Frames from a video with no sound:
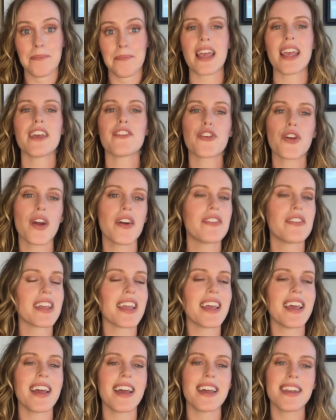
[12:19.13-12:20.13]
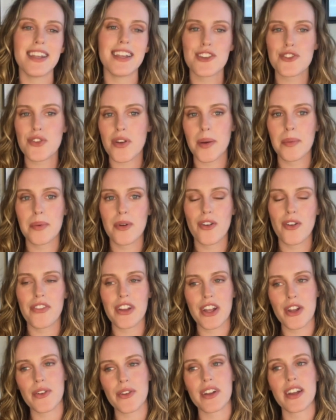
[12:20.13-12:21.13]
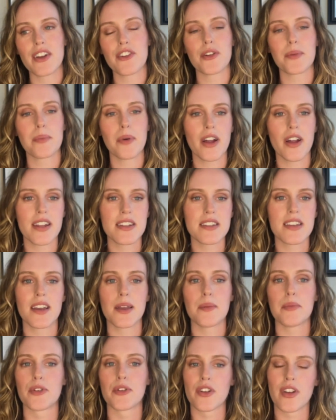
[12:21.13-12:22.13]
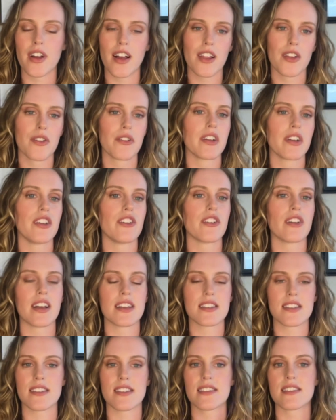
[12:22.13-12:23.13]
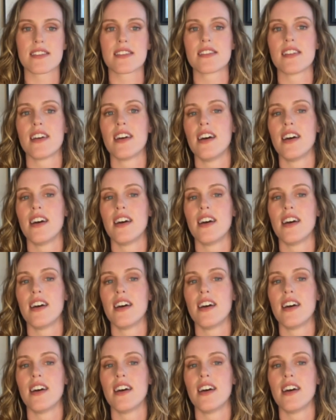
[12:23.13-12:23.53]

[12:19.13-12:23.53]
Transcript: If you're having any trouble figuring out your body type, your coloring, your essence,